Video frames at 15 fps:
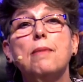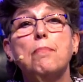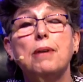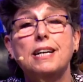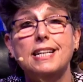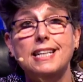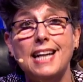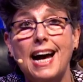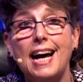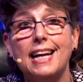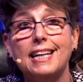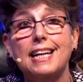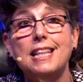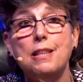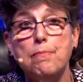but not
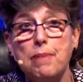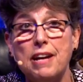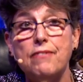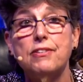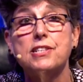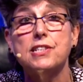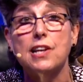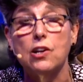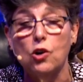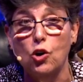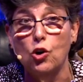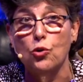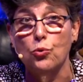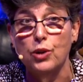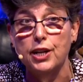the benefits that are
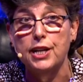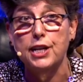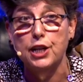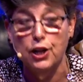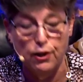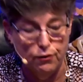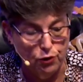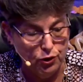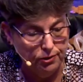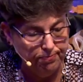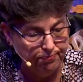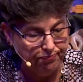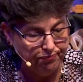already covered.